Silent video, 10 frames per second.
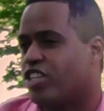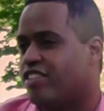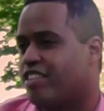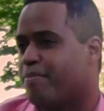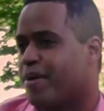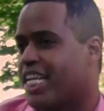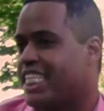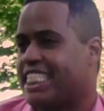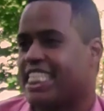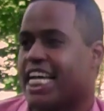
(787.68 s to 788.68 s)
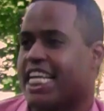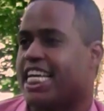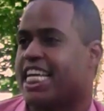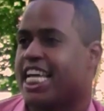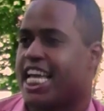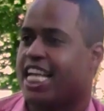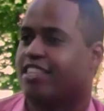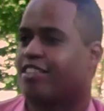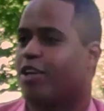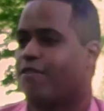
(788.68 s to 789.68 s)
should somebody study
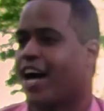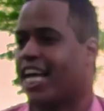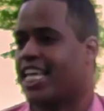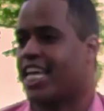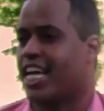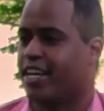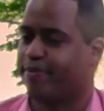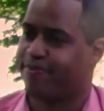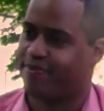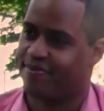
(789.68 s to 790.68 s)
in Slovakia?